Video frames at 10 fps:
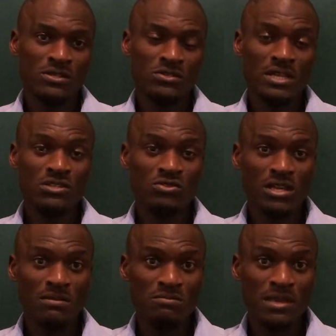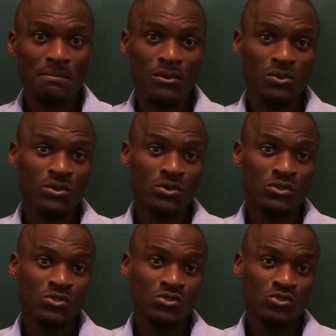so that you can be able
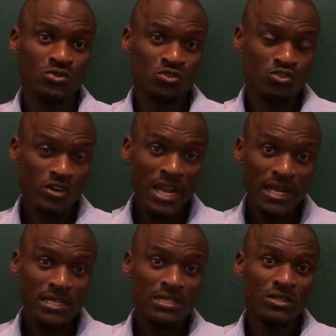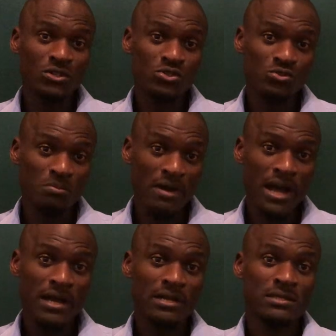to trend or to
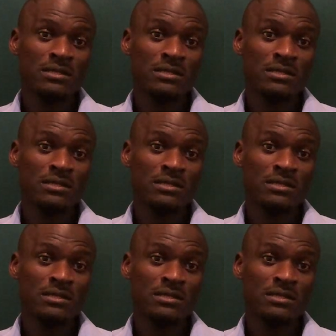mark